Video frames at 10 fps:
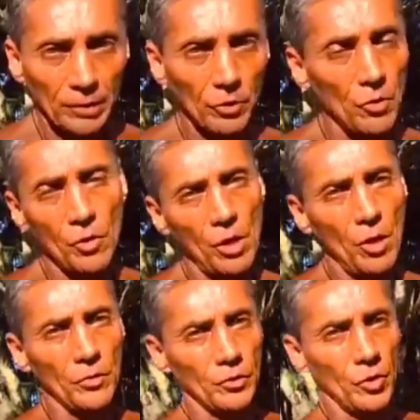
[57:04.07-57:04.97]
own
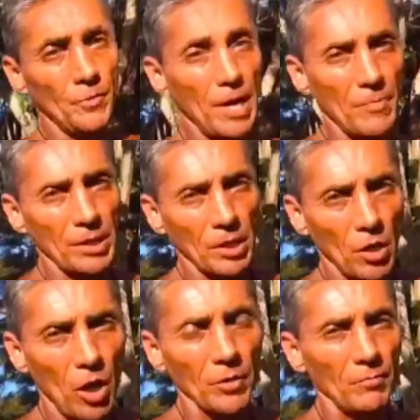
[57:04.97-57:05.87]
clothes. Show them how to make a
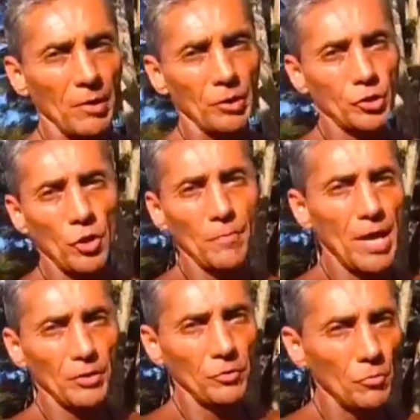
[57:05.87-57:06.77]
garden. Maybe show them how
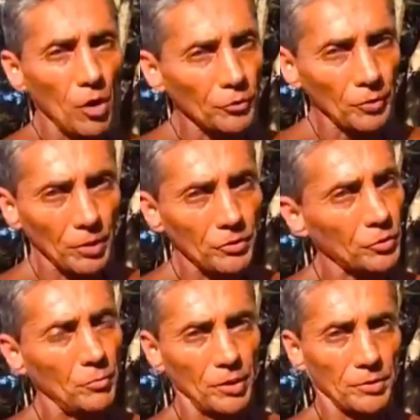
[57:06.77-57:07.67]
to do multiple
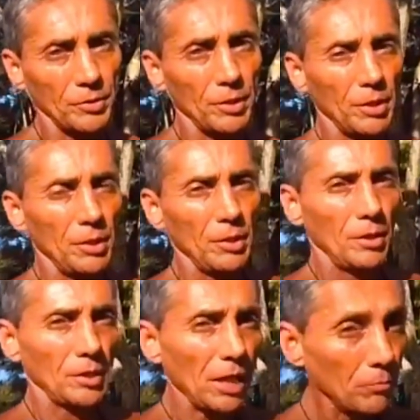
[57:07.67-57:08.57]
instruments.
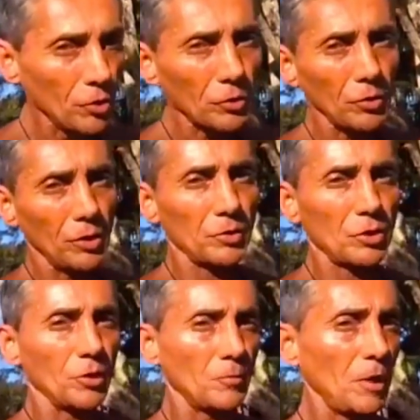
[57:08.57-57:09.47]
Okay, musical
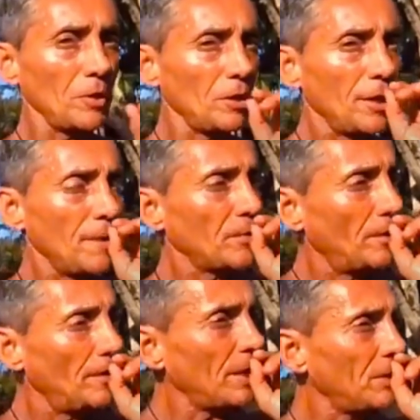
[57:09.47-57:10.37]
instruments. Maybe, well,
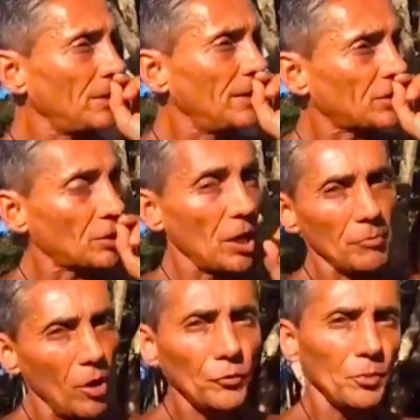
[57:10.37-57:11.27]
maybe study
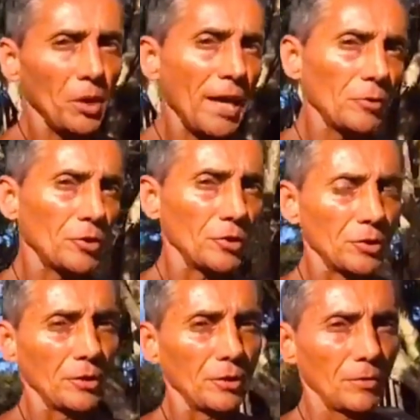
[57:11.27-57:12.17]
multiple languages.
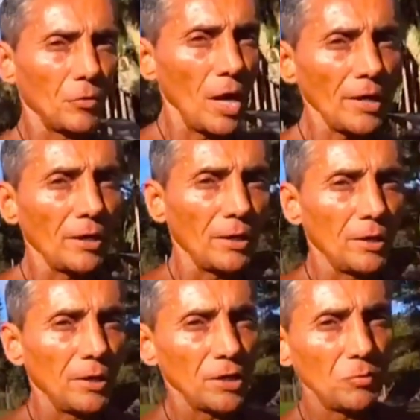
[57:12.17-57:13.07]
Why?
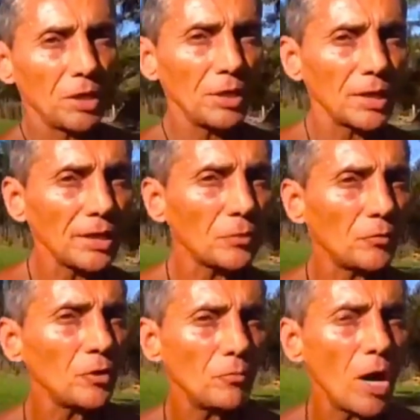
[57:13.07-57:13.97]
Is because that's what
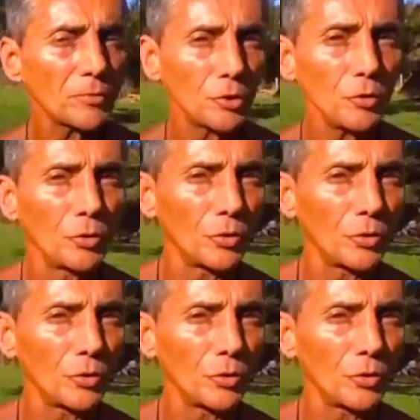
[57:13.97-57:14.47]
real moms do.